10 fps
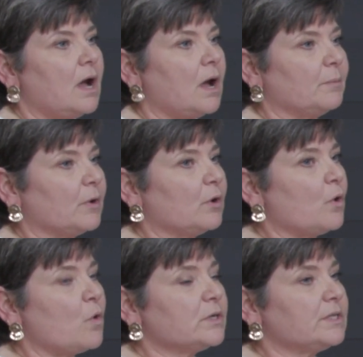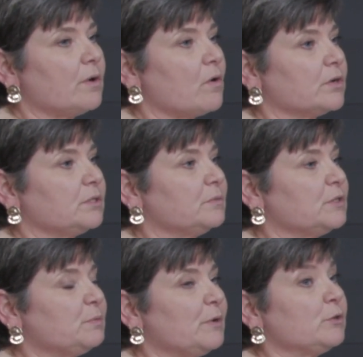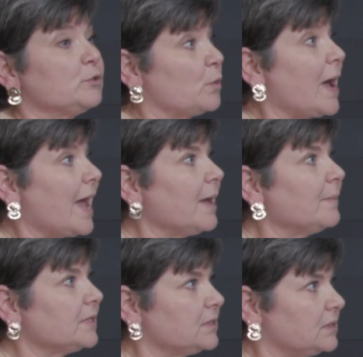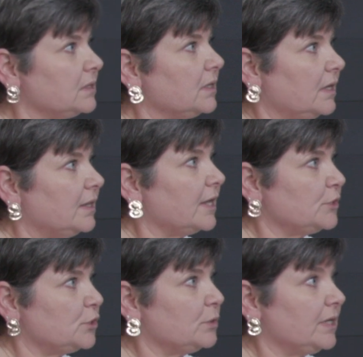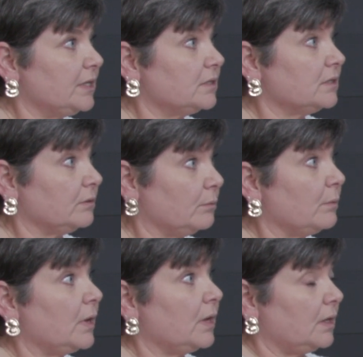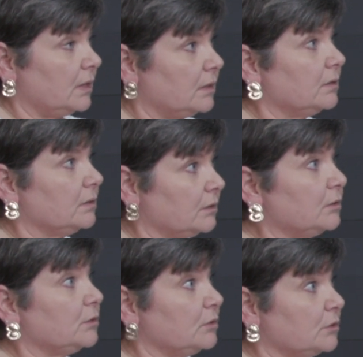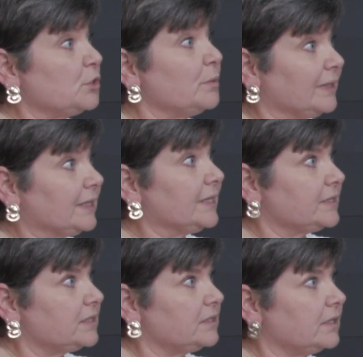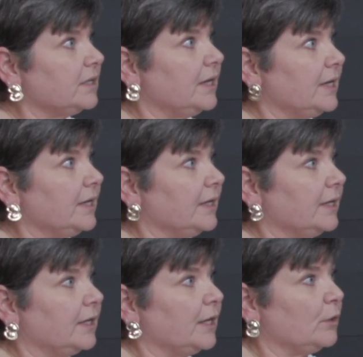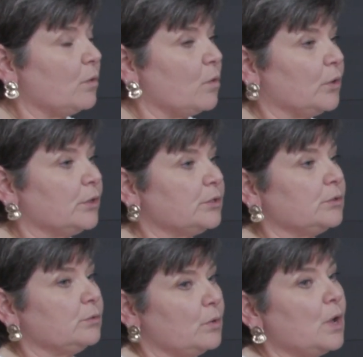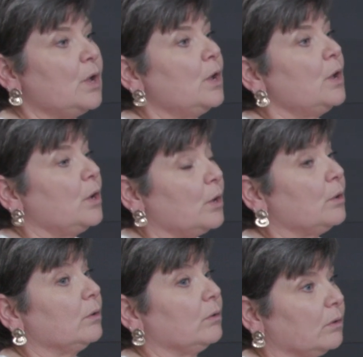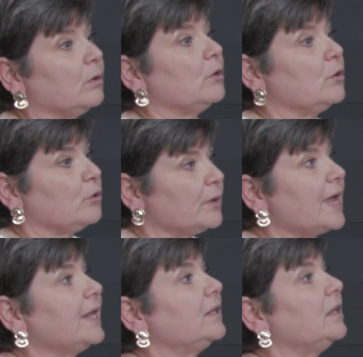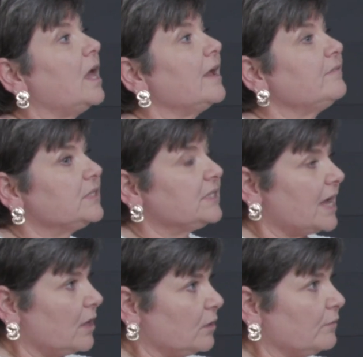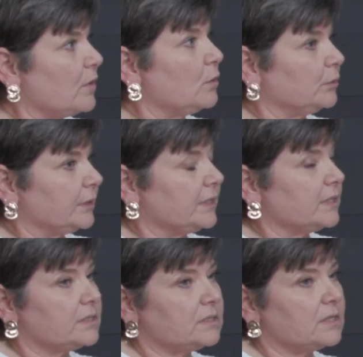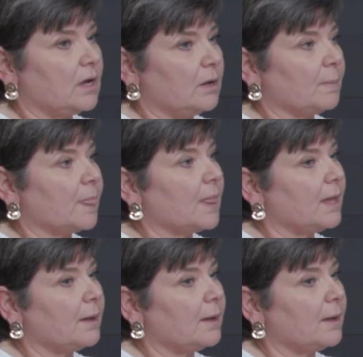um, of course there are some spiritual habits that you need to to enlist in in order to create a lifestyle of holiness. Um,